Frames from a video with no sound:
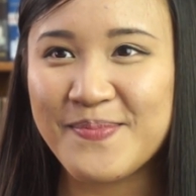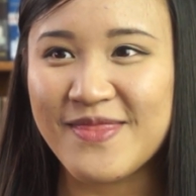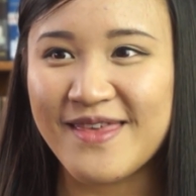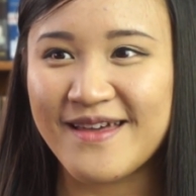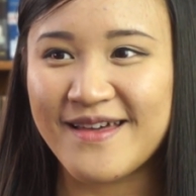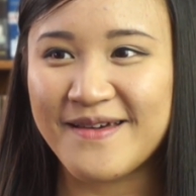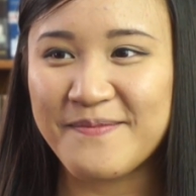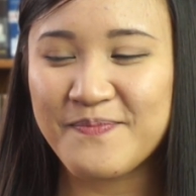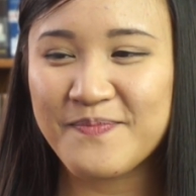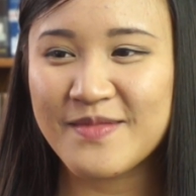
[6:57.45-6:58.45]

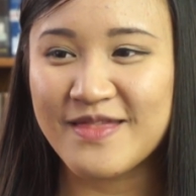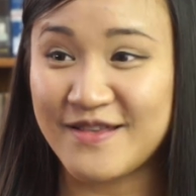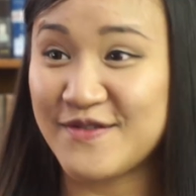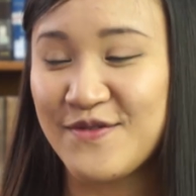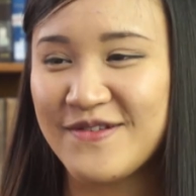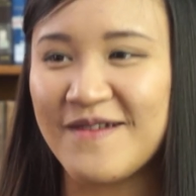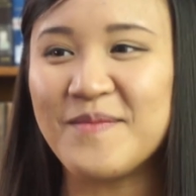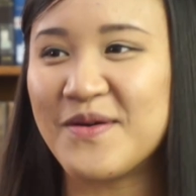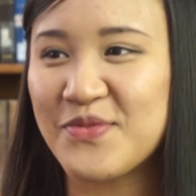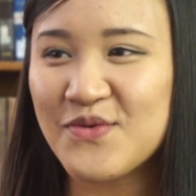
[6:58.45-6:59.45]
the source
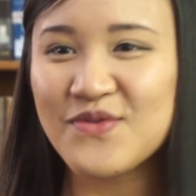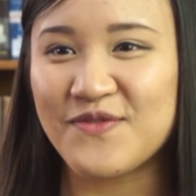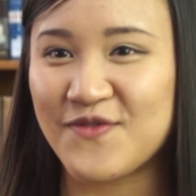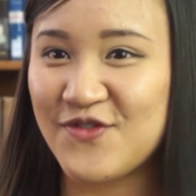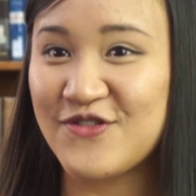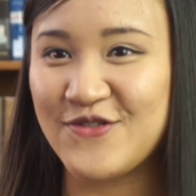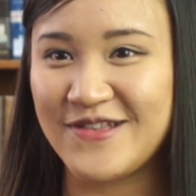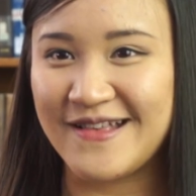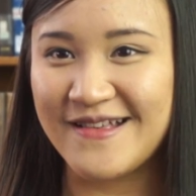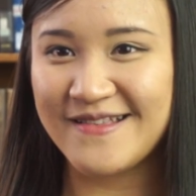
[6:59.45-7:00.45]
among all the four
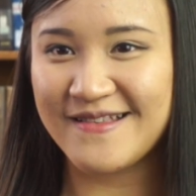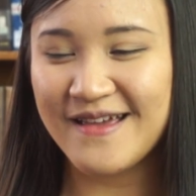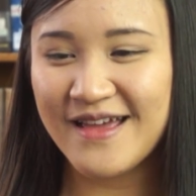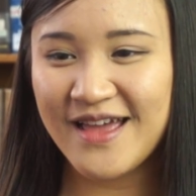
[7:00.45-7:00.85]
sources,